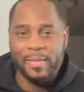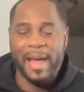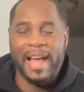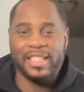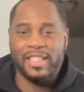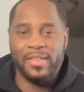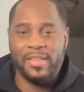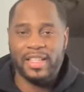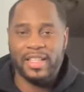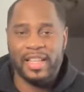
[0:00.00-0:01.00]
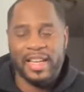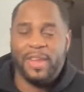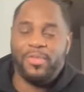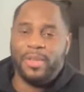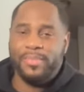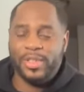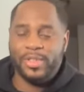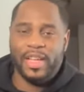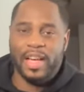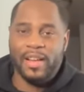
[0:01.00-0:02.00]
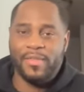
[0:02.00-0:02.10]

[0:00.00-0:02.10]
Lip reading: mad stuff, because that really puts you down.